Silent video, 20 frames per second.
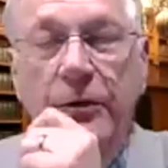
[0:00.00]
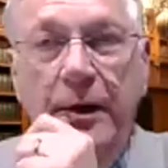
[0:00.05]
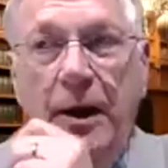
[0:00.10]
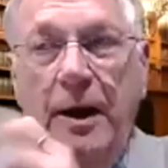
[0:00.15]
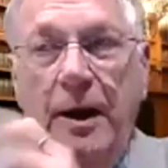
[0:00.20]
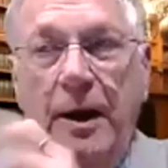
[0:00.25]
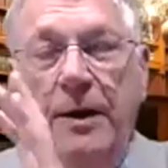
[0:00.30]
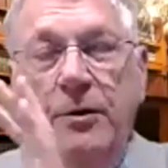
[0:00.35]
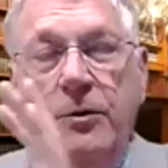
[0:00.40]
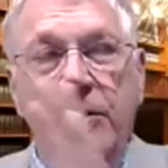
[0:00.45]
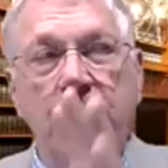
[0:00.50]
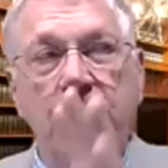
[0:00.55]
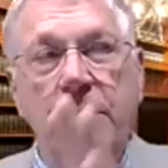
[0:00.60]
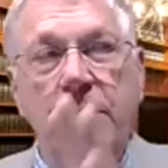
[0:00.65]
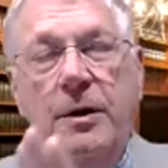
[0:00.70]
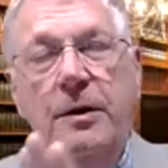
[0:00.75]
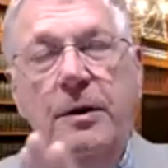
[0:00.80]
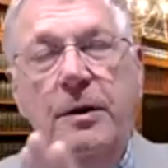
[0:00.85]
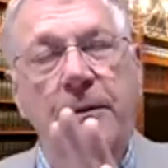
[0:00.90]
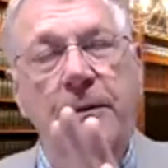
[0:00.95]
is the chart of
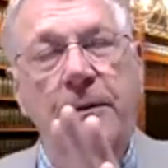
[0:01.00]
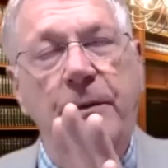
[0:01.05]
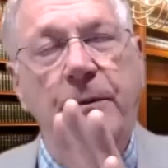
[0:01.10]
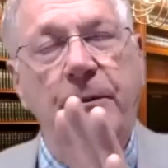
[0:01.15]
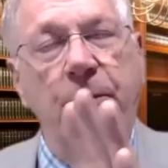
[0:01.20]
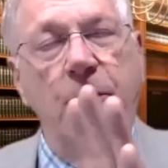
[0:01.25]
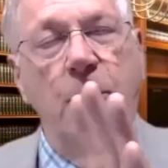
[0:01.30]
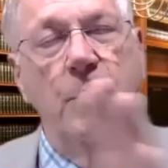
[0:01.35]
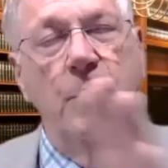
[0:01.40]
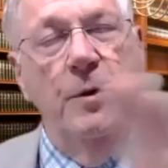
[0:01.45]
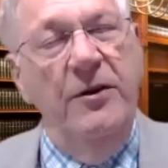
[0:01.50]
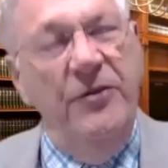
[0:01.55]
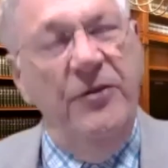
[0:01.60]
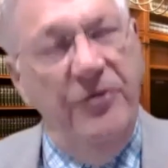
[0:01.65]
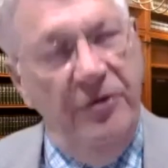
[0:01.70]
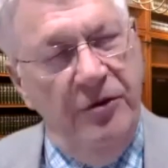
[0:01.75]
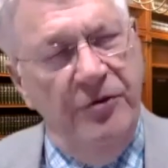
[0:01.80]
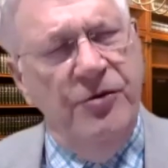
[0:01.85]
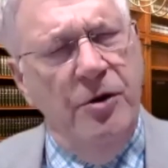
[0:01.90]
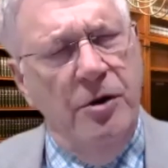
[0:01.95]
accounts? That's
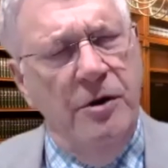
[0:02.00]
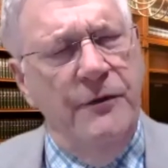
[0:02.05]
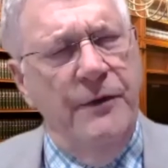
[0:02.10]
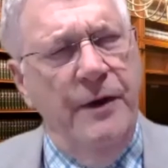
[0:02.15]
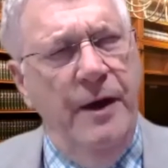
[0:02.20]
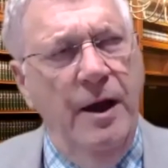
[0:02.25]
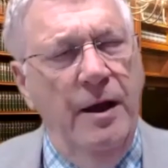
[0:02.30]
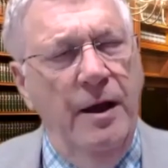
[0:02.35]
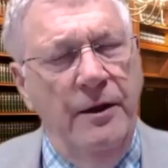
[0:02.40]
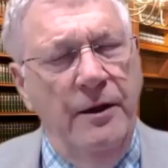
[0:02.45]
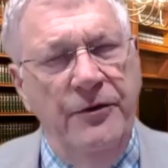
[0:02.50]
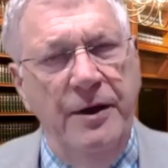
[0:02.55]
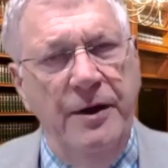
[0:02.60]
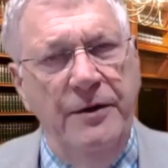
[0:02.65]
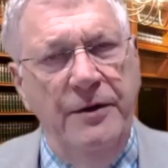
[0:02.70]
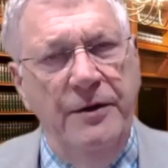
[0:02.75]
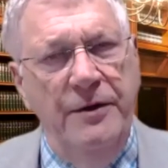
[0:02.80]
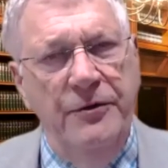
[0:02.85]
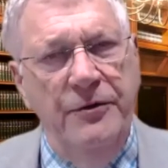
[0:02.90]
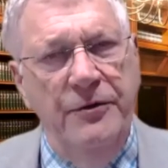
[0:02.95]
the different
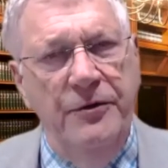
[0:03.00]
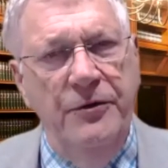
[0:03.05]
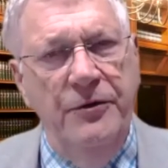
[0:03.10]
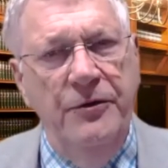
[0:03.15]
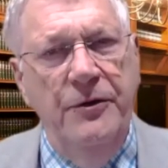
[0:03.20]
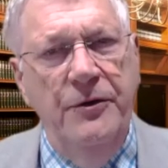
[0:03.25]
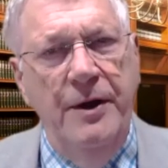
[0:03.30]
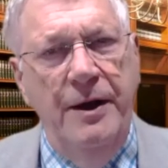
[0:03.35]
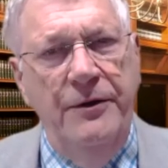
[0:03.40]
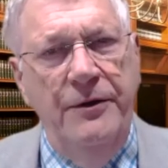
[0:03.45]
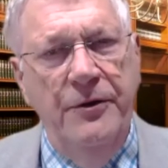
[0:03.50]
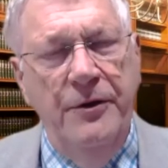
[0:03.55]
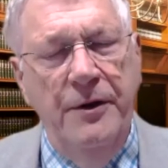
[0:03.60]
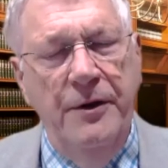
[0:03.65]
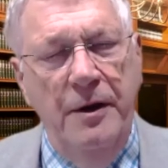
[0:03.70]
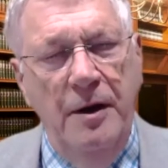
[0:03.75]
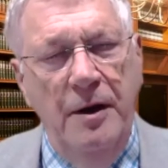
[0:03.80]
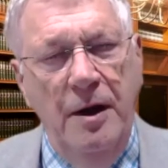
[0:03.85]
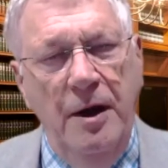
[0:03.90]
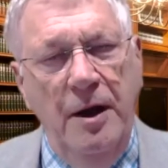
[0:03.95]
line items
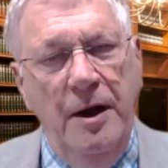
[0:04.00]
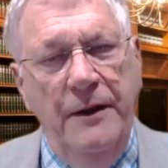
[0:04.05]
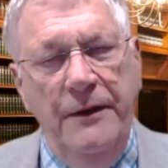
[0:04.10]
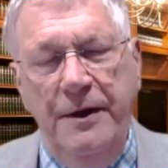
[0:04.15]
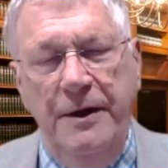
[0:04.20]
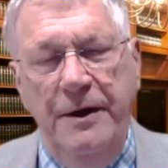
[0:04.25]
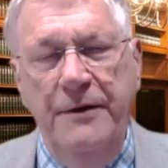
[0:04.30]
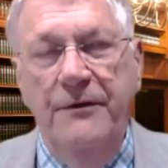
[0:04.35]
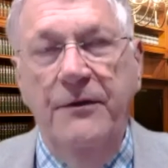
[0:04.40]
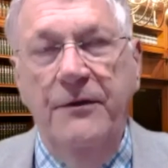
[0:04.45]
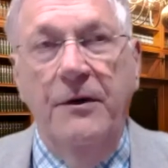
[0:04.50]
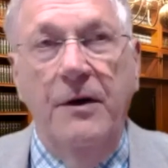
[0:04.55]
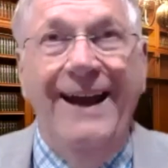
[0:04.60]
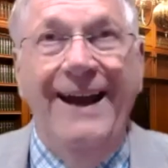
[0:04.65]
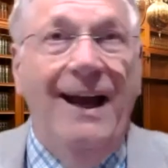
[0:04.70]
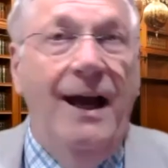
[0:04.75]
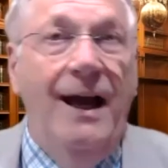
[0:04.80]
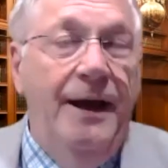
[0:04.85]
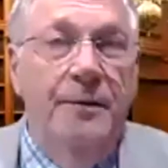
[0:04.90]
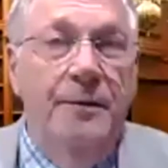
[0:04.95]
in your accounting. And
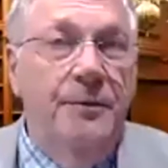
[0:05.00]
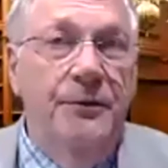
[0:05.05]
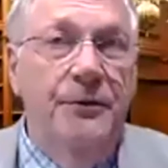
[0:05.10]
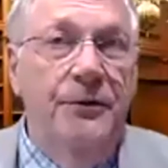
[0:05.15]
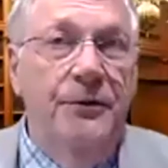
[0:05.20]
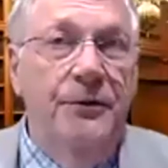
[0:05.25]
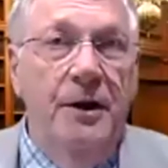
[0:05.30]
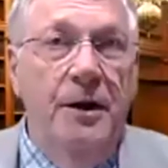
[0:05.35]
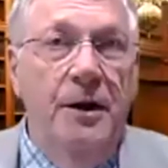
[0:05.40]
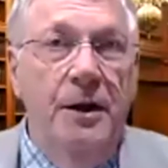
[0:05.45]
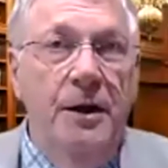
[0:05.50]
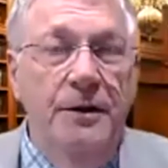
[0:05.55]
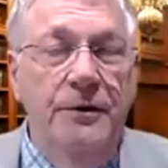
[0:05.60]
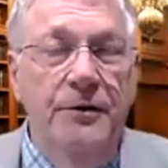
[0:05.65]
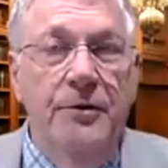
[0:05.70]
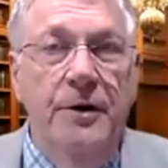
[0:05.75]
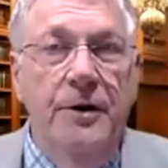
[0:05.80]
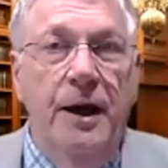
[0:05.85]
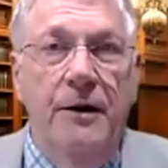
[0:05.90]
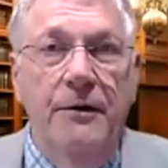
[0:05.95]
so explain a
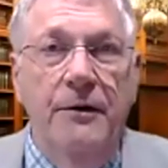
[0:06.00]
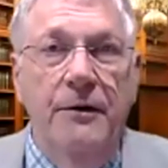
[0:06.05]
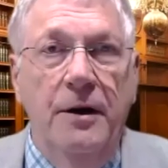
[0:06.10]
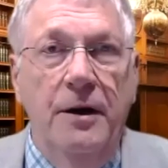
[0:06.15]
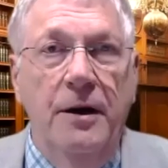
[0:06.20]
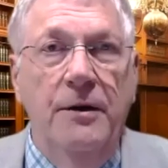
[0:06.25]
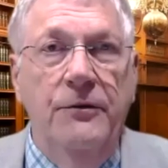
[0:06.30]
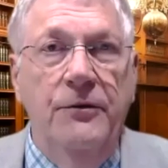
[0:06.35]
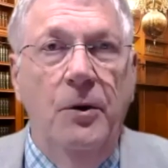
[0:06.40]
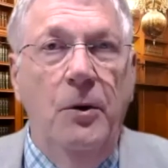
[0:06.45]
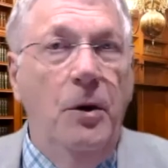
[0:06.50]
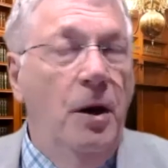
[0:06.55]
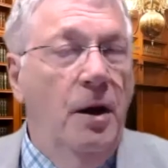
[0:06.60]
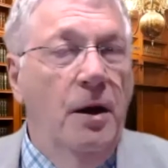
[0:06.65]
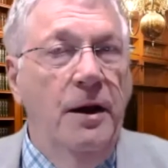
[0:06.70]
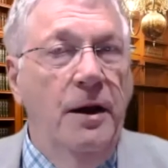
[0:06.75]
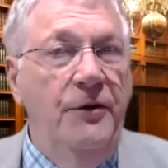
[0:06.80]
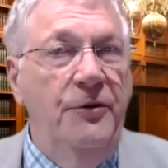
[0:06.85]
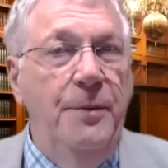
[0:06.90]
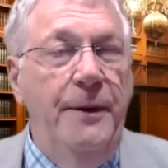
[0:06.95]
minute what a chart of accounts
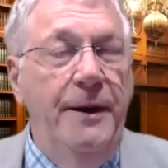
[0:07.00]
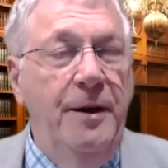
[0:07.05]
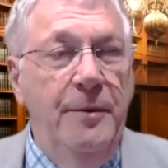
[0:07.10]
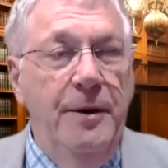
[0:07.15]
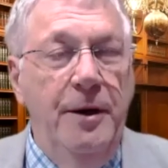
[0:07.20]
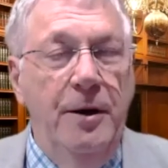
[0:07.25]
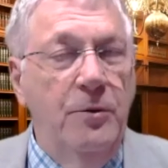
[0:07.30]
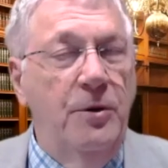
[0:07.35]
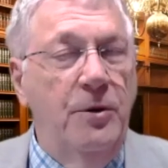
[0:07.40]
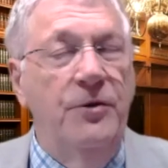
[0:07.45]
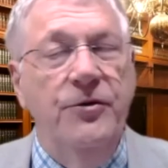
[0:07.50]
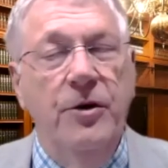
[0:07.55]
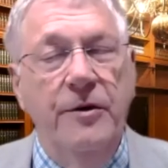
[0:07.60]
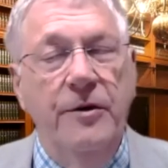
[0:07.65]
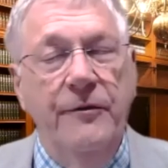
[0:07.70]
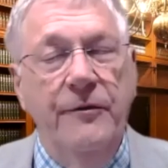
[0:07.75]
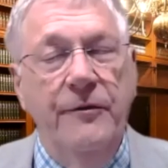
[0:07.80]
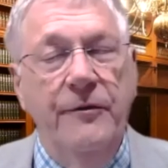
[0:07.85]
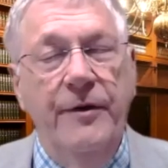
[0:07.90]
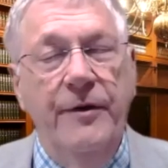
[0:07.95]
is, and then who
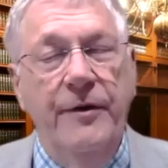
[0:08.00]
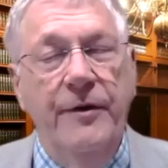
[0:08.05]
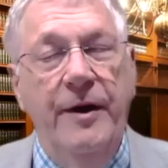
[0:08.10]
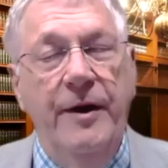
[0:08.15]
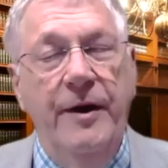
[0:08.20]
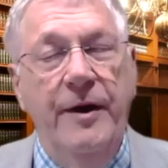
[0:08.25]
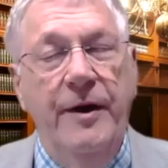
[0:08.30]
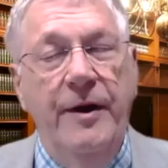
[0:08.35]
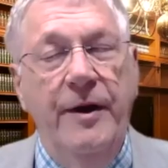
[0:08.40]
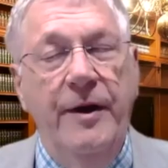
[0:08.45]
sets those up?